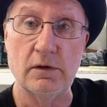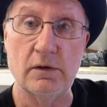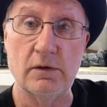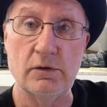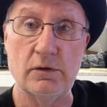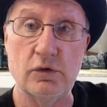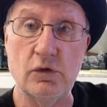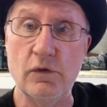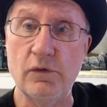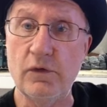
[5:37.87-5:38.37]

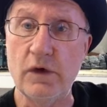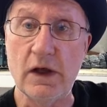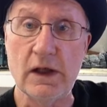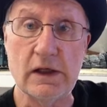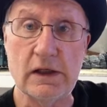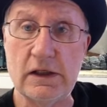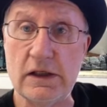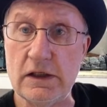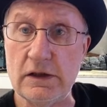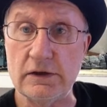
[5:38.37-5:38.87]
you've got
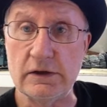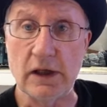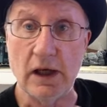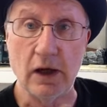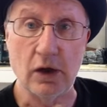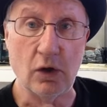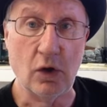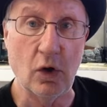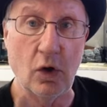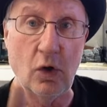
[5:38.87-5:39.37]
to heat
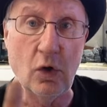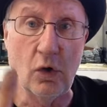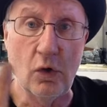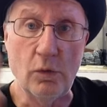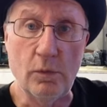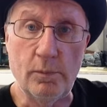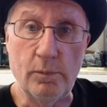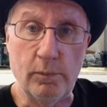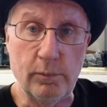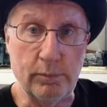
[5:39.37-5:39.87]
the
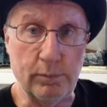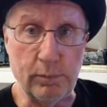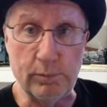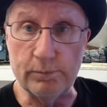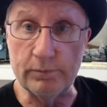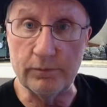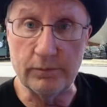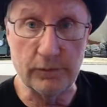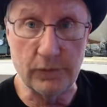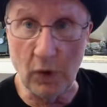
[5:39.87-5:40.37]
whole
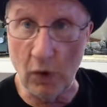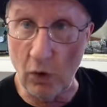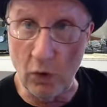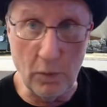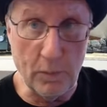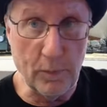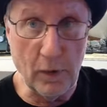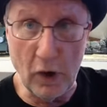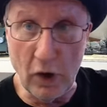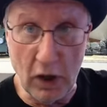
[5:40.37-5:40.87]

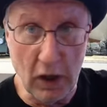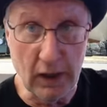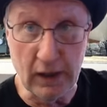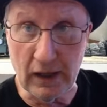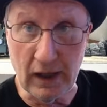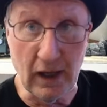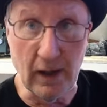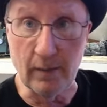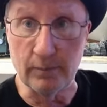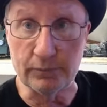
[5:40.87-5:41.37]
pot
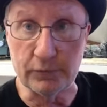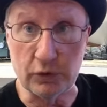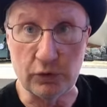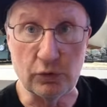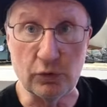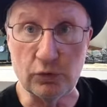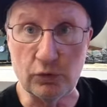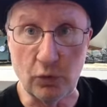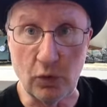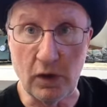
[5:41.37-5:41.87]
up to
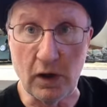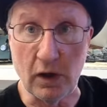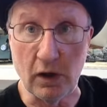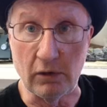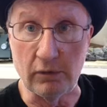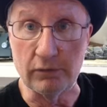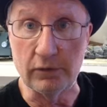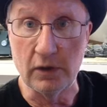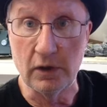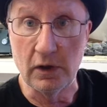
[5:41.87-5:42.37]

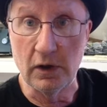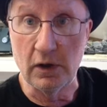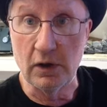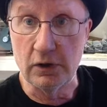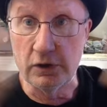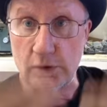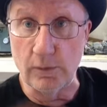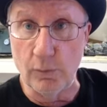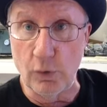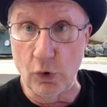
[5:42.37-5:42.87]
212
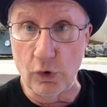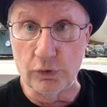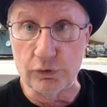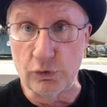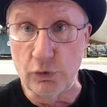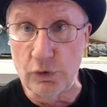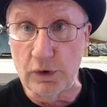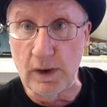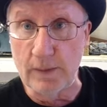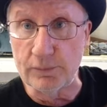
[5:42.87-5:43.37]
to boil
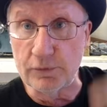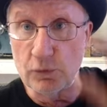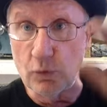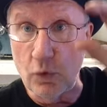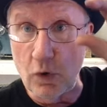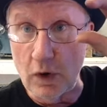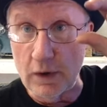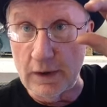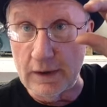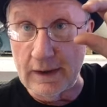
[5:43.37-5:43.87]
2 cups of
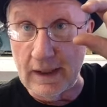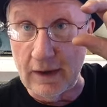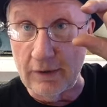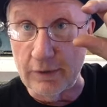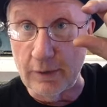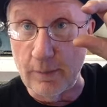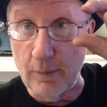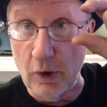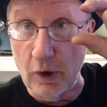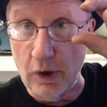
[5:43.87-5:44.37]
water down
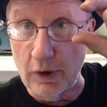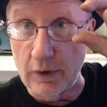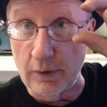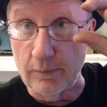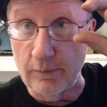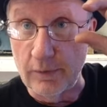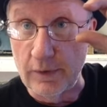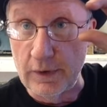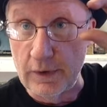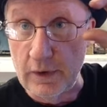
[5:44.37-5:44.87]
the
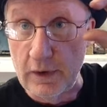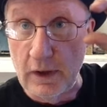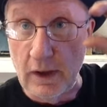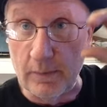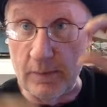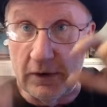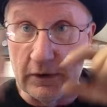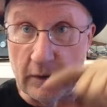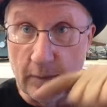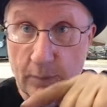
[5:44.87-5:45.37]
bottom. I
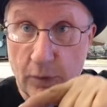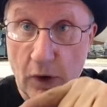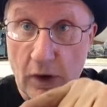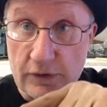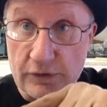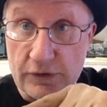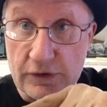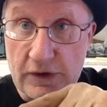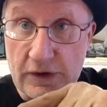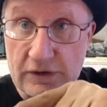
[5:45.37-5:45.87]
mean, the
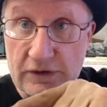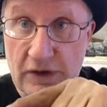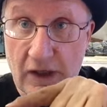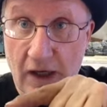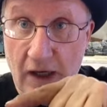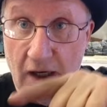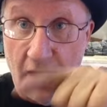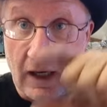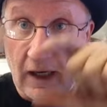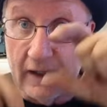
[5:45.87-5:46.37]
pot's this
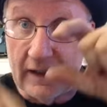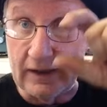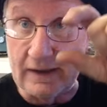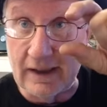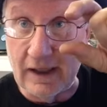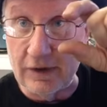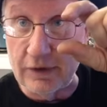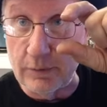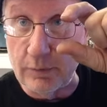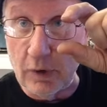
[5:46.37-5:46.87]
high, and
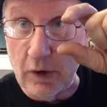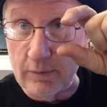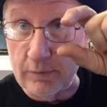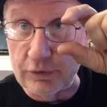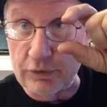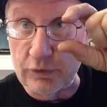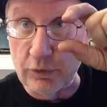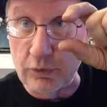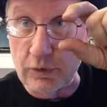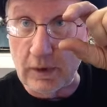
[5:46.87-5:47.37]
down the bottom
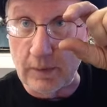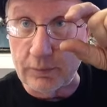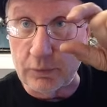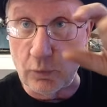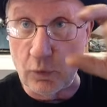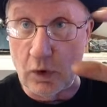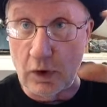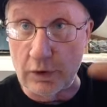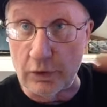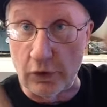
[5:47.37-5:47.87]
is 2 cups of
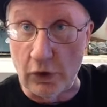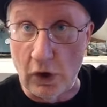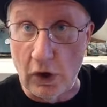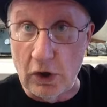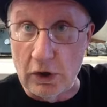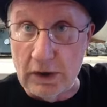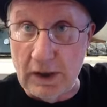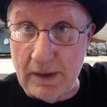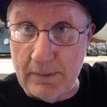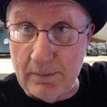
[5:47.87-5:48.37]
water, and
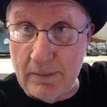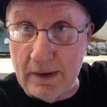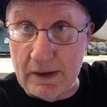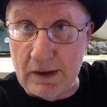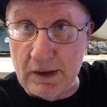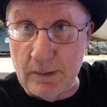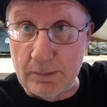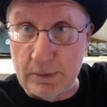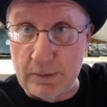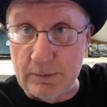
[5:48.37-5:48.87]
all that
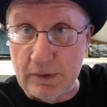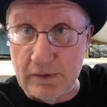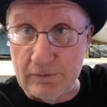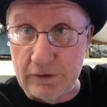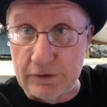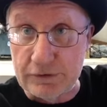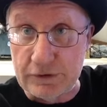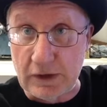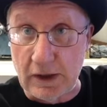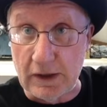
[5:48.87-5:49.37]
metal up above
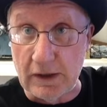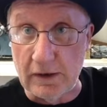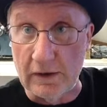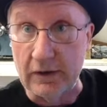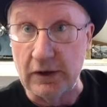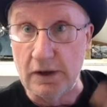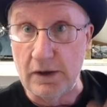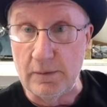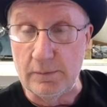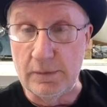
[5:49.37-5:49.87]
it's got to
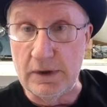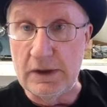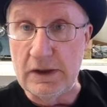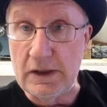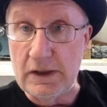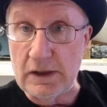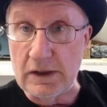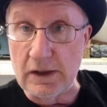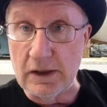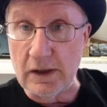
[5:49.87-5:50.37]
be
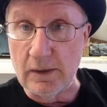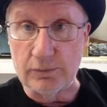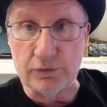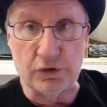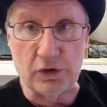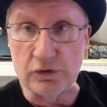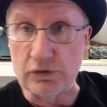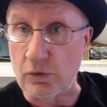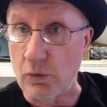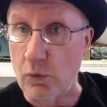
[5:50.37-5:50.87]
heated up. It's
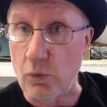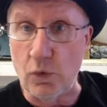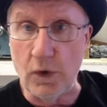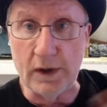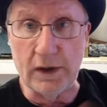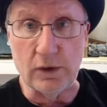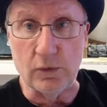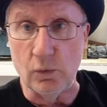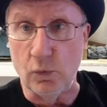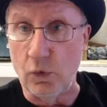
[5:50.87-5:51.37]
just a
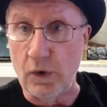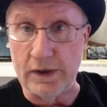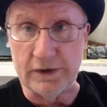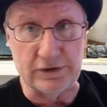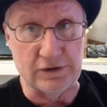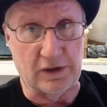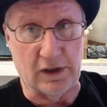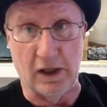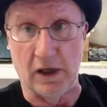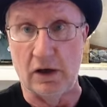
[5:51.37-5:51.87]
wicked
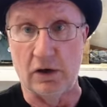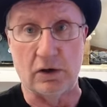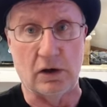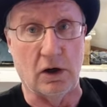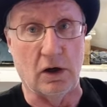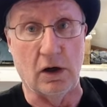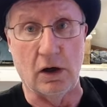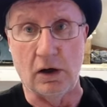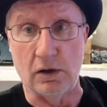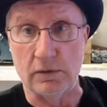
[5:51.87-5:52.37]
waste of
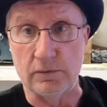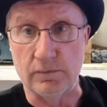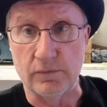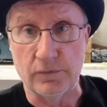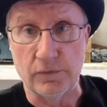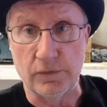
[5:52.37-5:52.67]
alcohol.